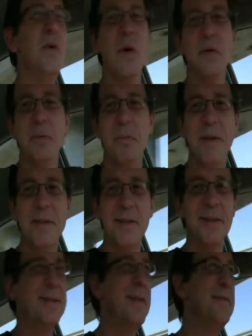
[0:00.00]
that we're all
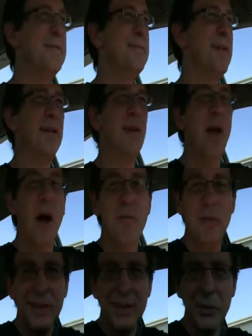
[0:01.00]
special, that, that
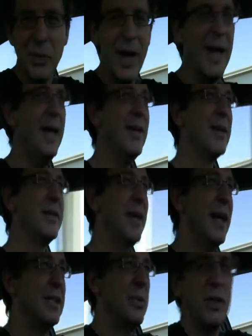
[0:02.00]
love is the way, that
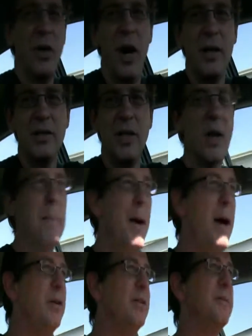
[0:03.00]
that's what God is all
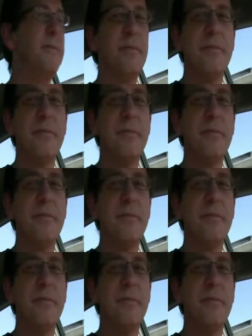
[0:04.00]
about.